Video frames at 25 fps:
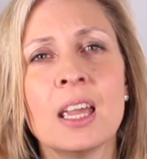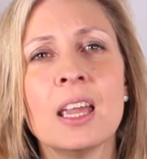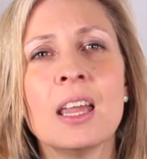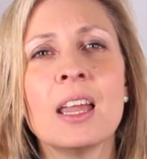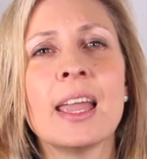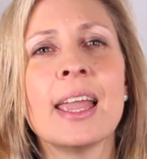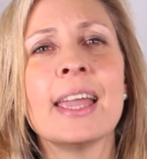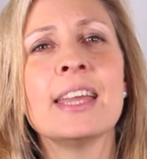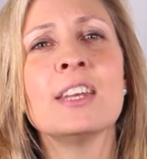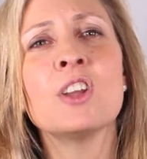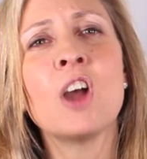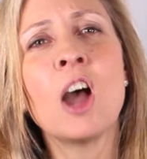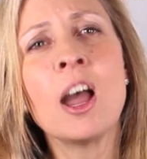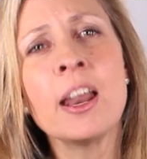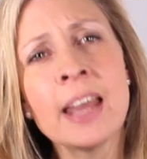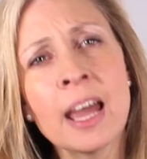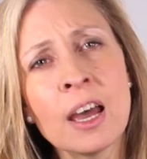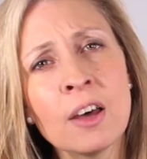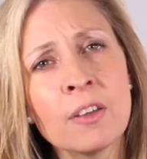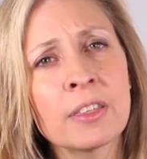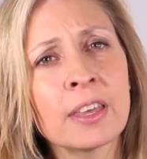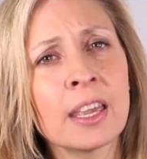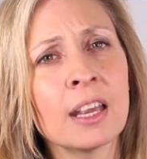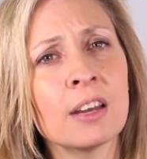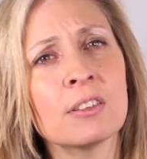In
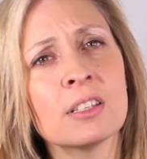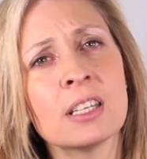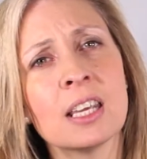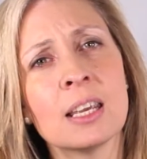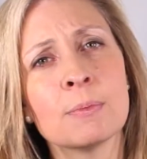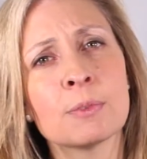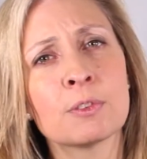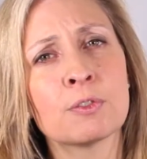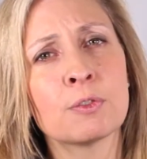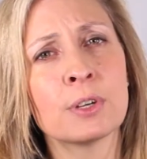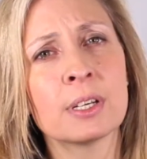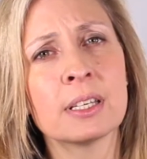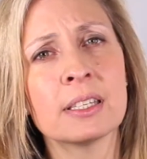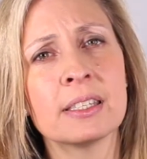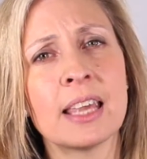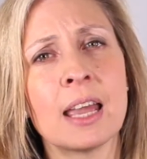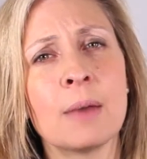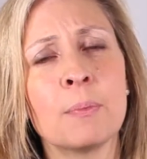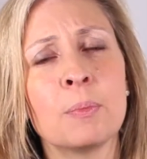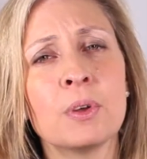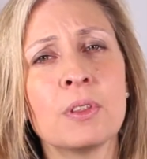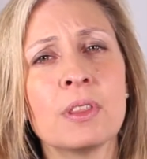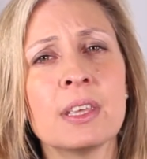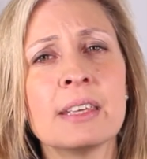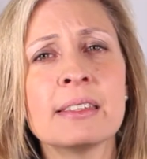non-healthcare teams, for
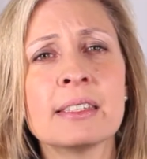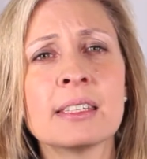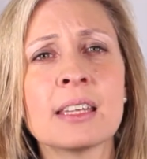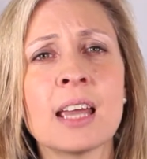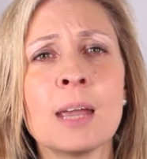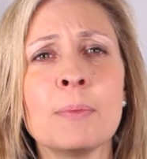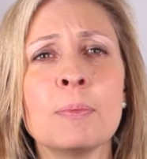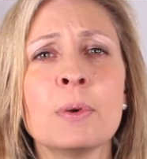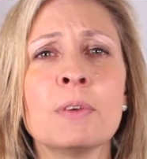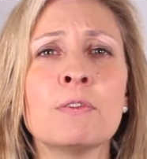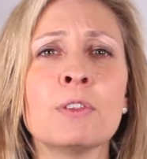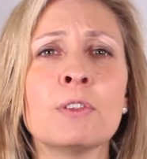example, this type of